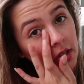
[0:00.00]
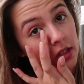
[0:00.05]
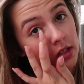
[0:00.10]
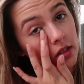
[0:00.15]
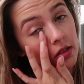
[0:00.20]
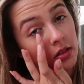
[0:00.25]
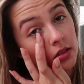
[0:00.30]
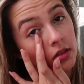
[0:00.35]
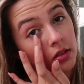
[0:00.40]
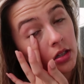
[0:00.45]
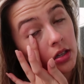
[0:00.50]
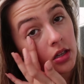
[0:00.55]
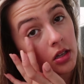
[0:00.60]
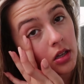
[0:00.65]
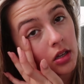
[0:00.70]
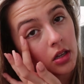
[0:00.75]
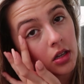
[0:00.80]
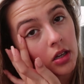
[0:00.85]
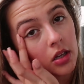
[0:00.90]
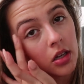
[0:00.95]
months,
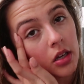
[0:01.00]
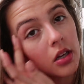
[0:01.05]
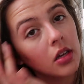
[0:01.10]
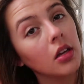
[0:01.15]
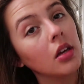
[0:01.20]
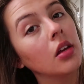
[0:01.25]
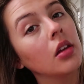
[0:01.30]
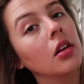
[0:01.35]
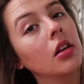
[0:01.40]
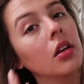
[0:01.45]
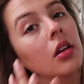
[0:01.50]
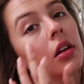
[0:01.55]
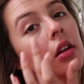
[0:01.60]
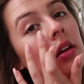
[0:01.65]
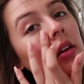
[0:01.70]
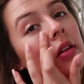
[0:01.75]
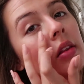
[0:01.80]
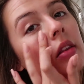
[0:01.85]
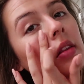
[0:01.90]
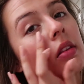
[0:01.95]

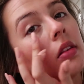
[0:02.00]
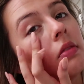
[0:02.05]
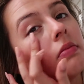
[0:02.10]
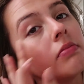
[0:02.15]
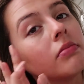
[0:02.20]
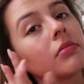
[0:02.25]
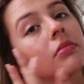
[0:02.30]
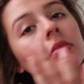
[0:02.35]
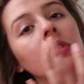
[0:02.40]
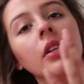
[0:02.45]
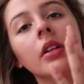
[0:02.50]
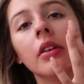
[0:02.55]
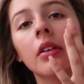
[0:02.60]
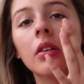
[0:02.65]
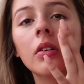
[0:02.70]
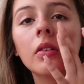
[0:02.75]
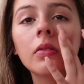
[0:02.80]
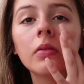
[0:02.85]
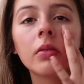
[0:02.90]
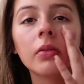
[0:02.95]
and you
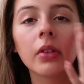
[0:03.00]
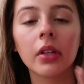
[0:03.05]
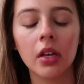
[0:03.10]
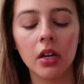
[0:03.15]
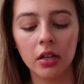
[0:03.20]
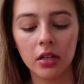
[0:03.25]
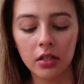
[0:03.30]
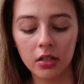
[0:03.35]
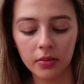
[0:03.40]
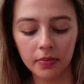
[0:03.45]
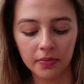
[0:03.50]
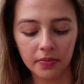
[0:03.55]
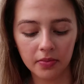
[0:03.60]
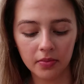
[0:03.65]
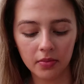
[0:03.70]
know, we gotta